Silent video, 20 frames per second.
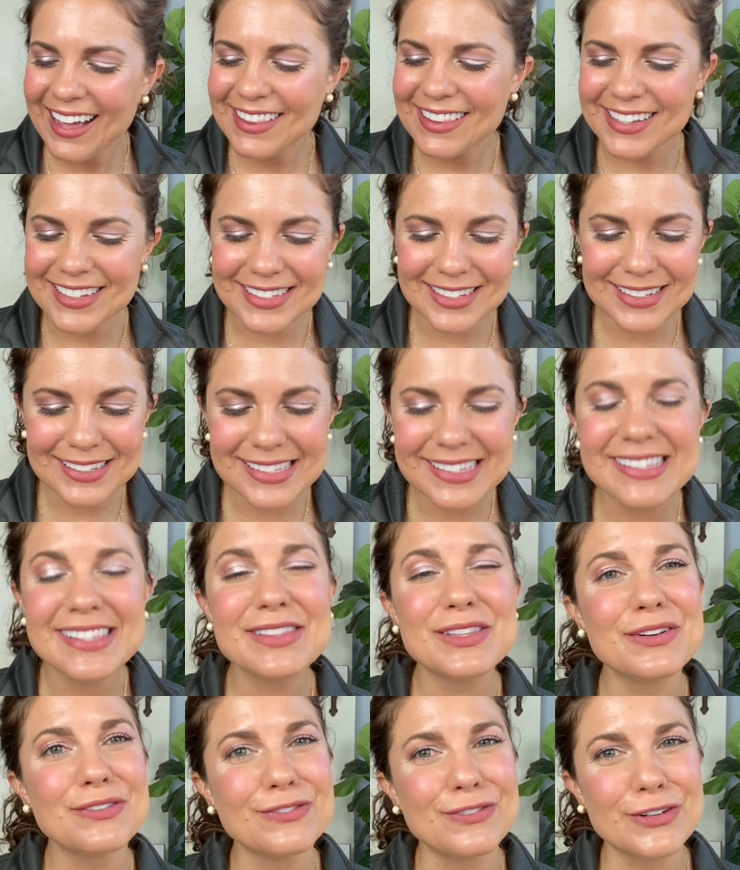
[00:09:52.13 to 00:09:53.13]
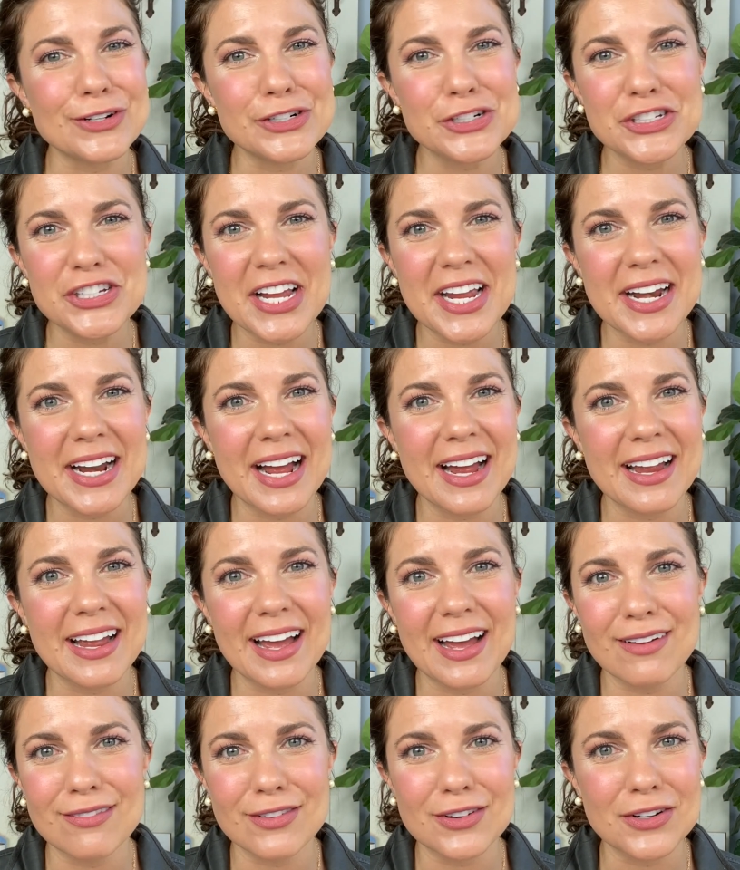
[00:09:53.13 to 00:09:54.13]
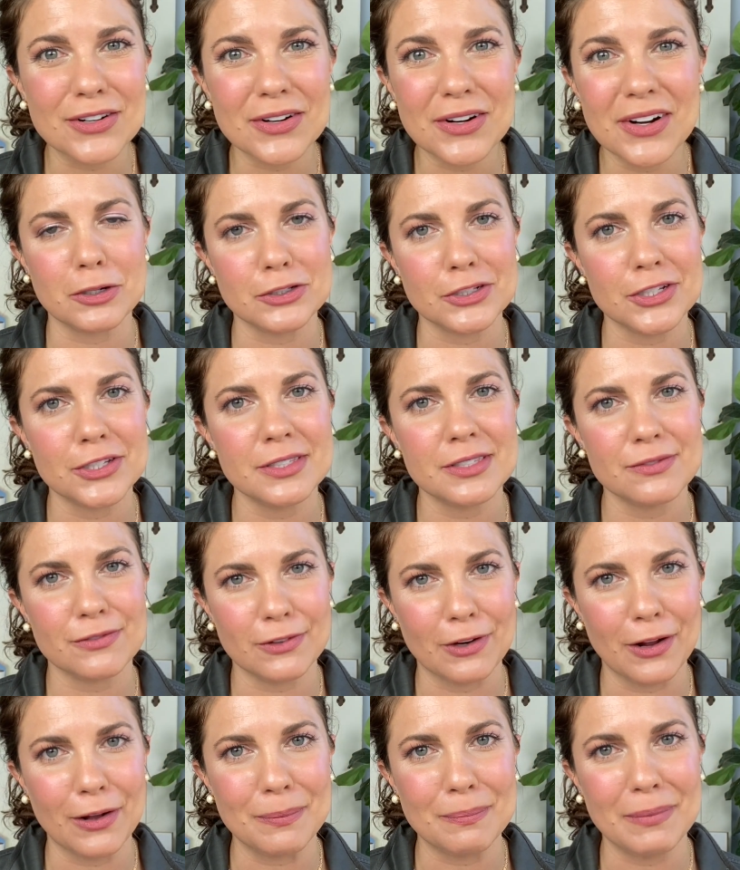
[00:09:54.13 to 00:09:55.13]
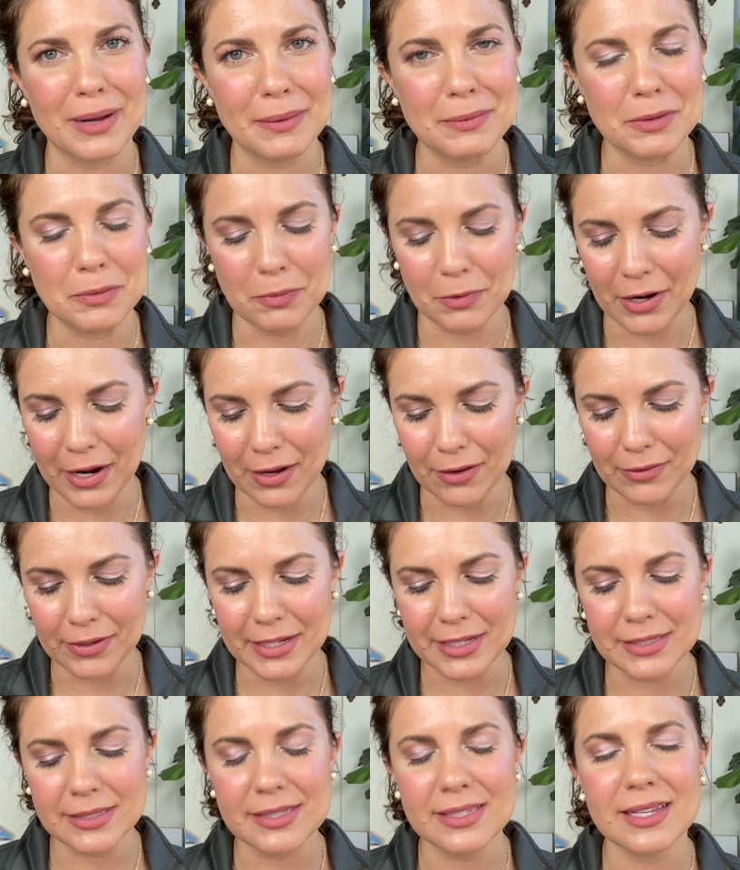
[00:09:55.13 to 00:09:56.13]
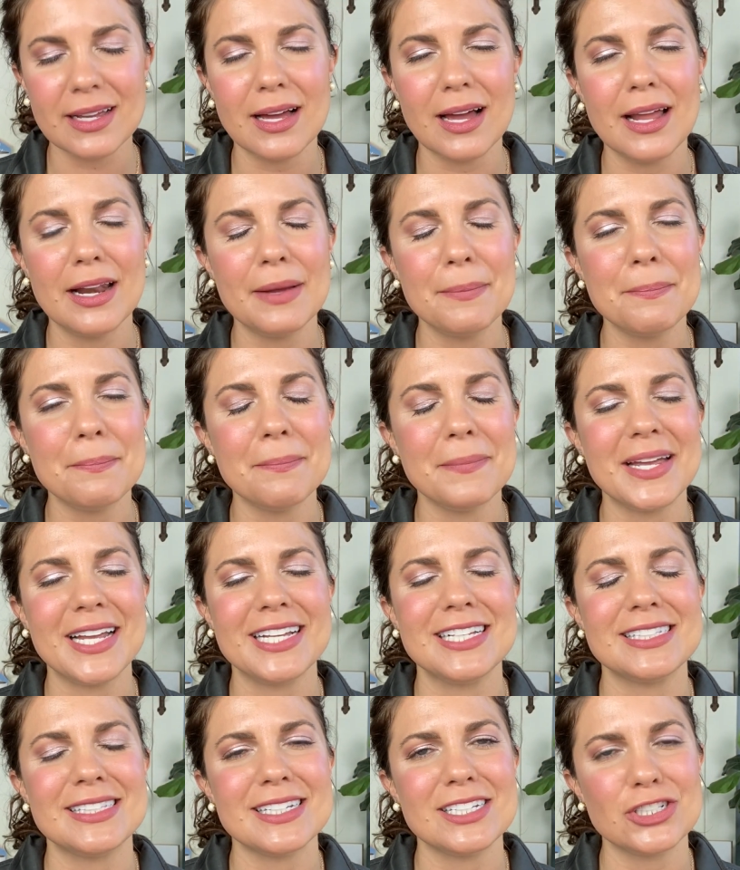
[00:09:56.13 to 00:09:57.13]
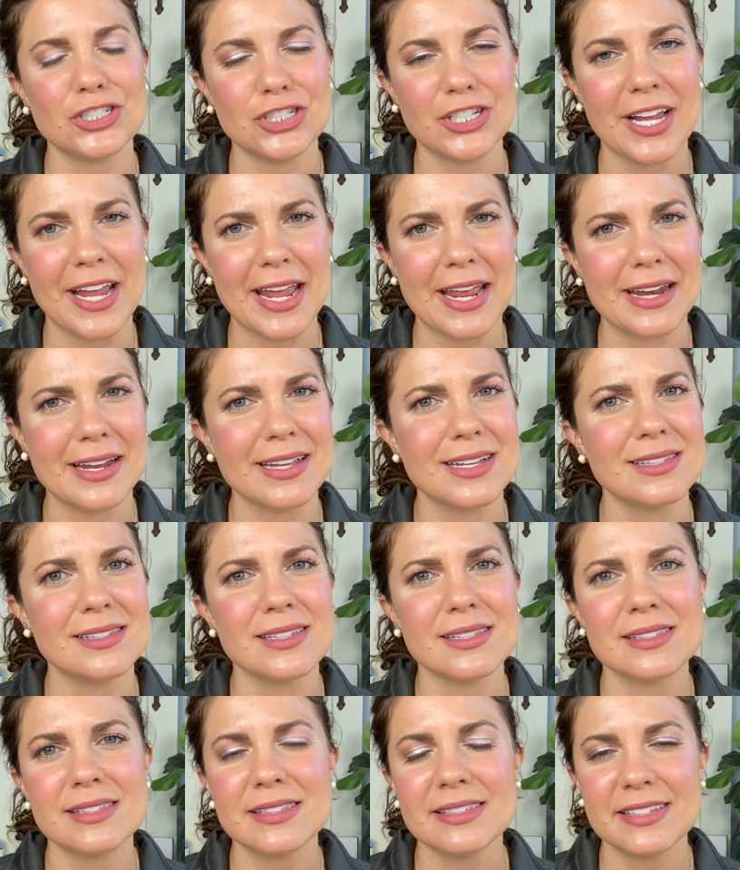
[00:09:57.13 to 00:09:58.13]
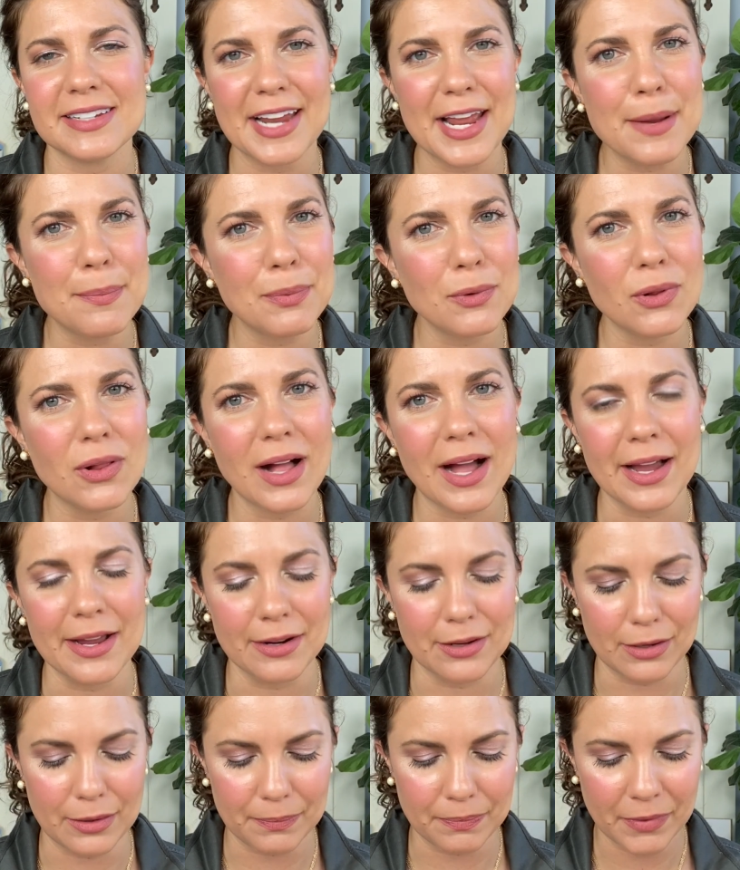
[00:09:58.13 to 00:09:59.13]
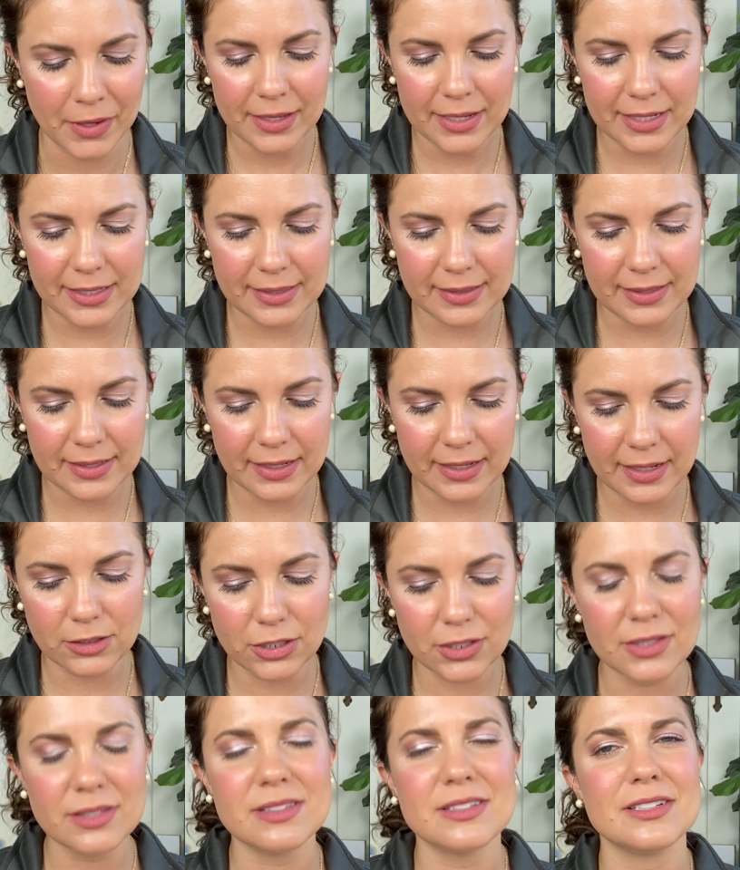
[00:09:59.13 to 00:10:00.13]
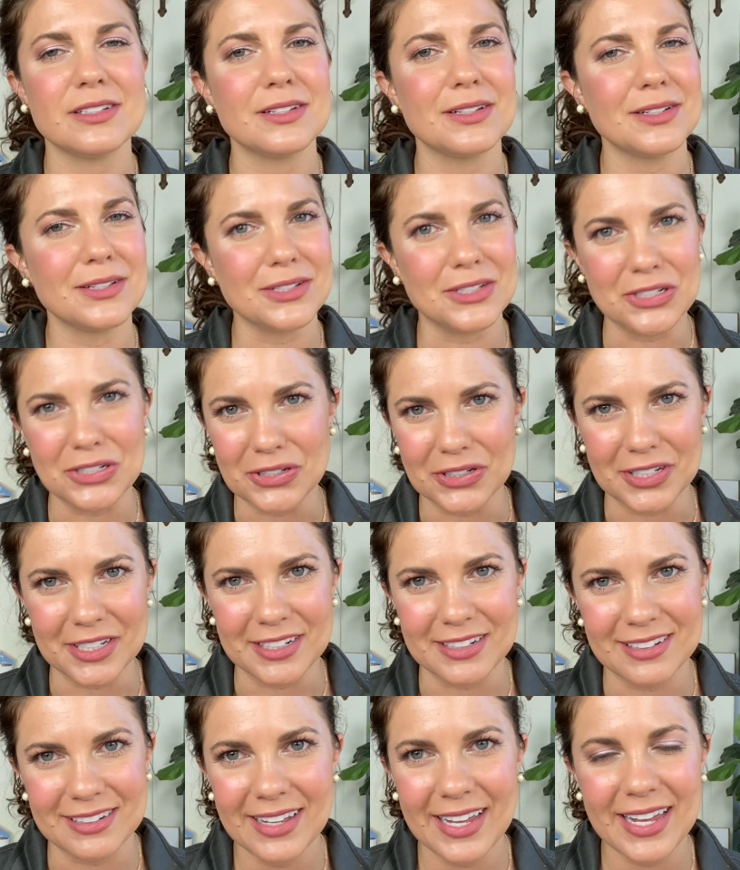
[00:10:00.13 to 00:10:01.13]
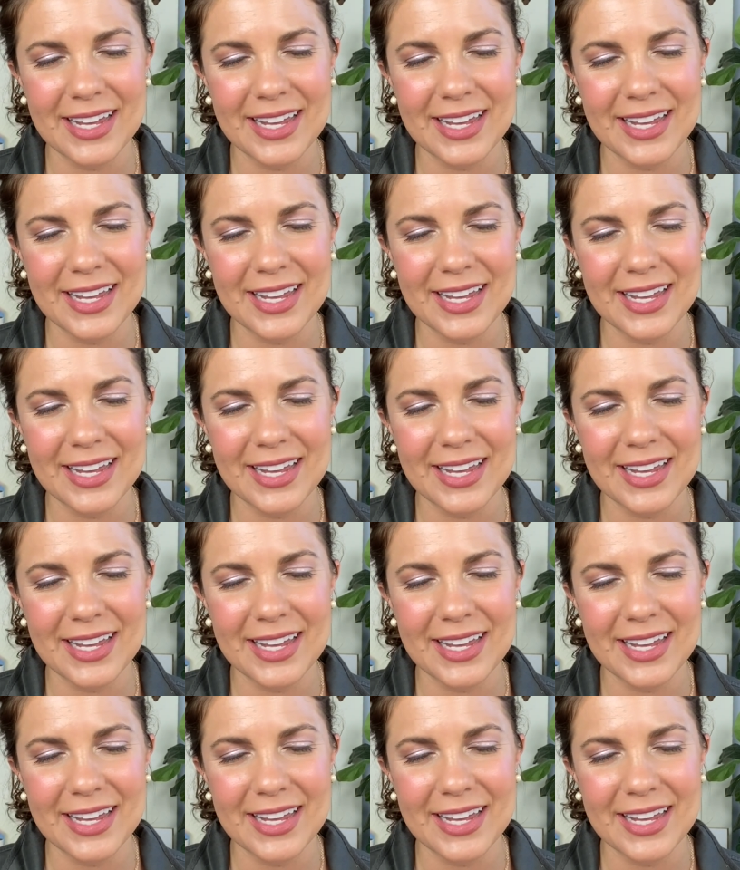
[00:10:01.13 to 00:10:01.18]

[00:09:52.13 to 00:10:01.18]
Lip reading: This is the first shade I ever purchased from Bobbi Brown. It's an amazing shade. It's a staple item. It's just good.